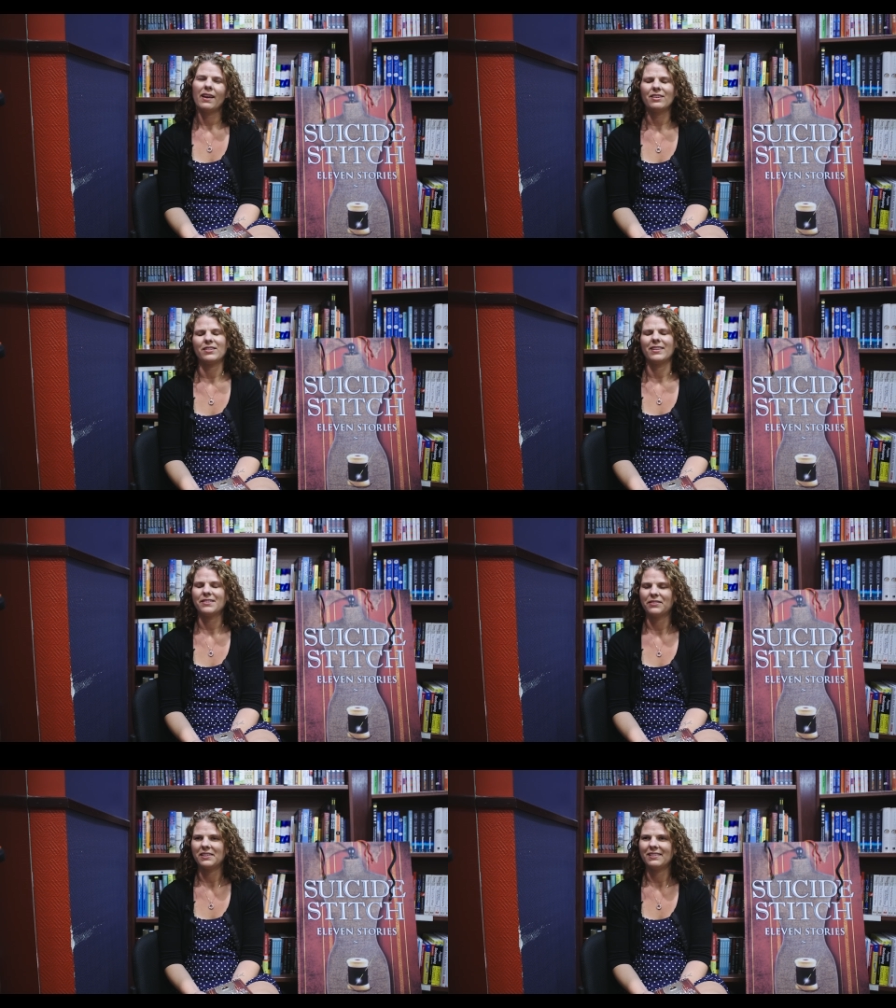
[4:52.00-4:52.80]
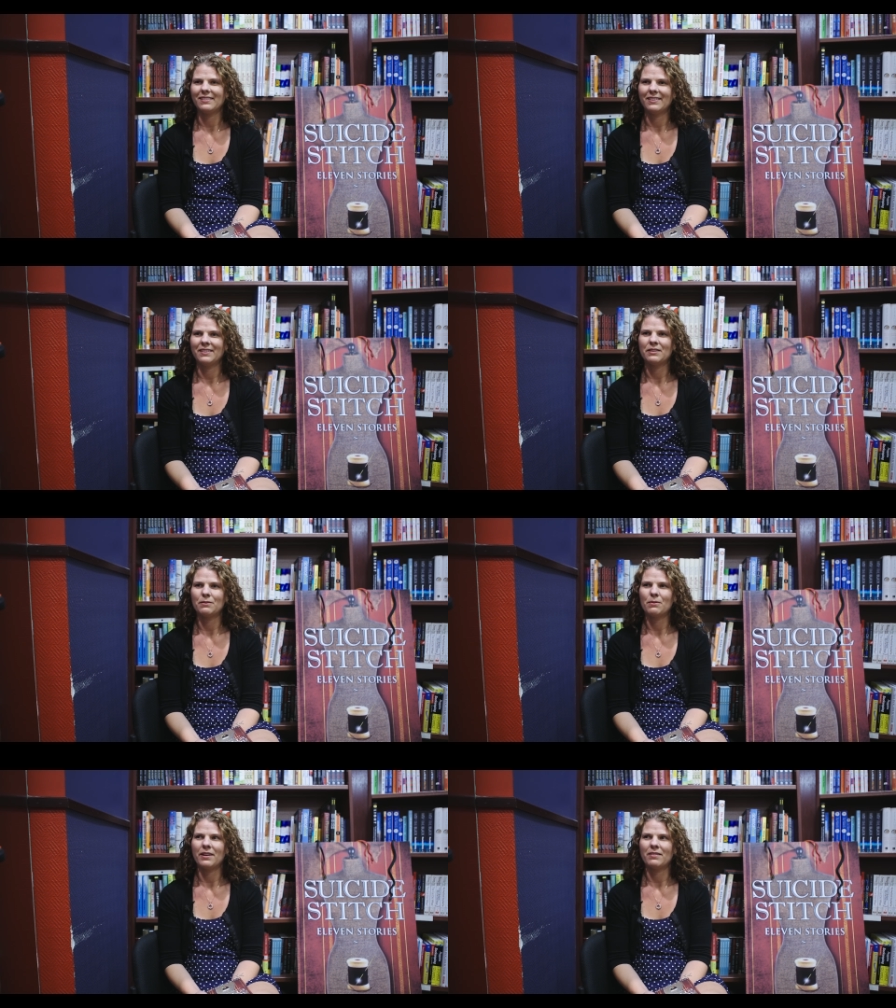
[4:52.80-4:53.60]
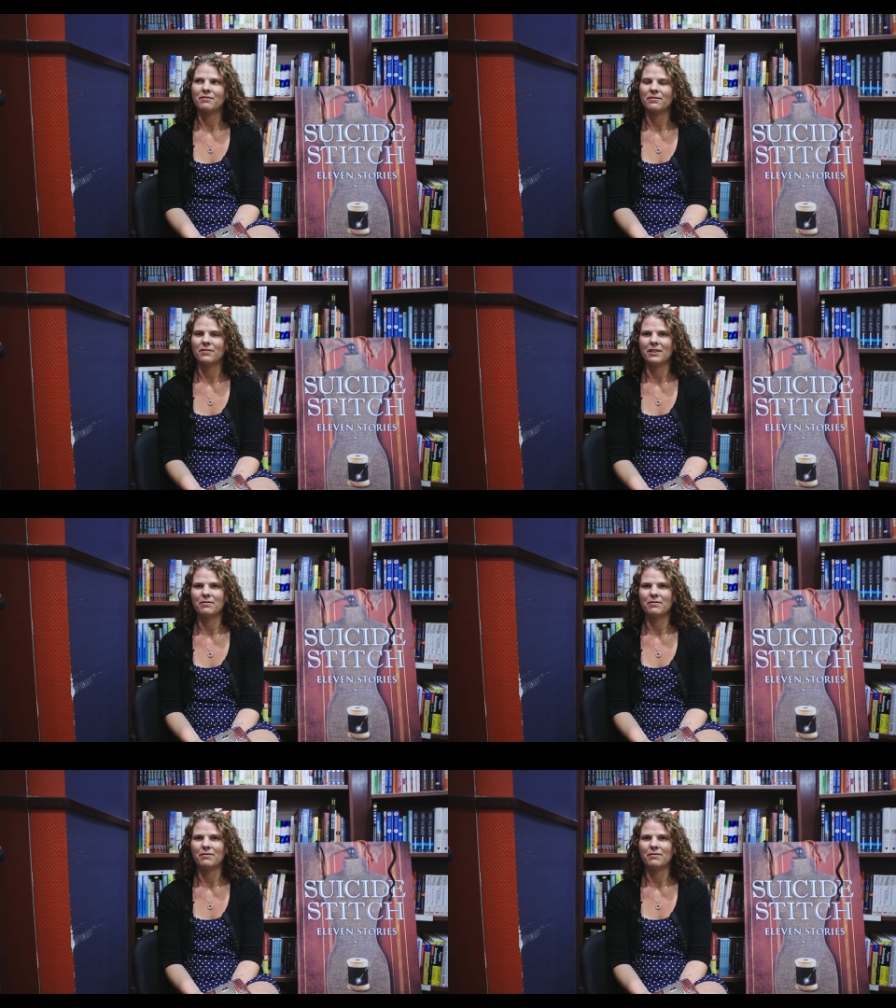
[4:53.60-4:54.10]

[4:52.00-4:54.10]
Actually, that's a really good way of